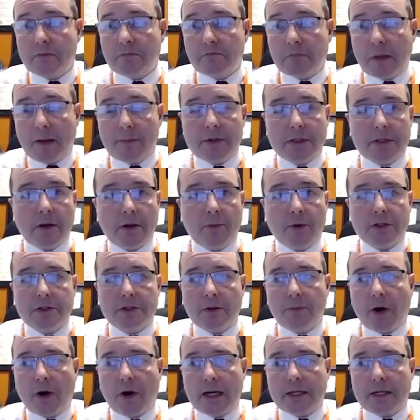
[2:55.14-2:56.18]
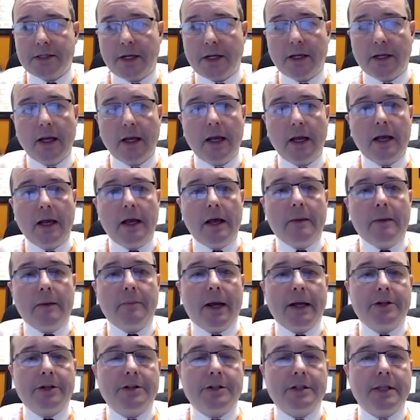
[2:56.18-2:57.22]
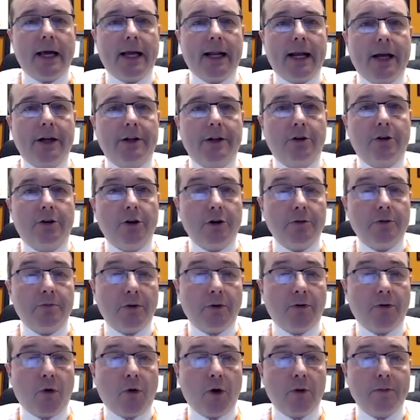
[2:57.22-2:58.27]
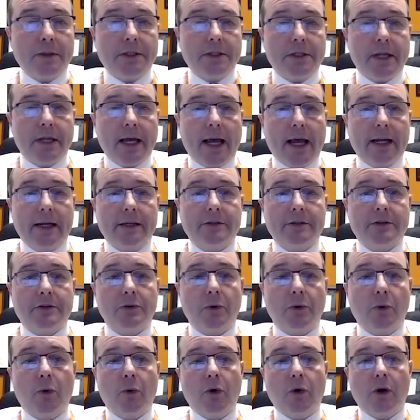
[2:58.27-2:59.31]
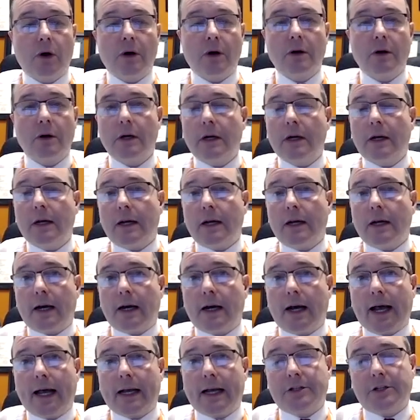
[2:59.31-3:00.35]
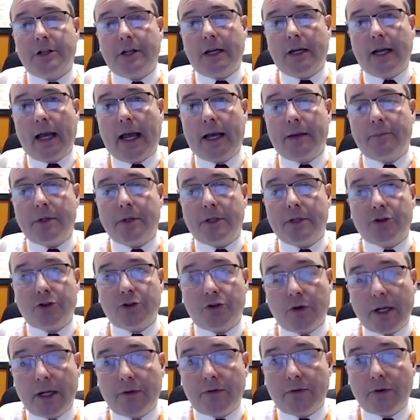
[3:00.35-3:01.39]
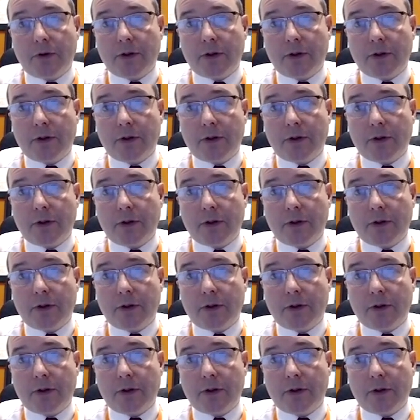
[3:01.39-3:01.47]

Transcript: maybe somewhat surprising, patients that had good performance status or actually had been treated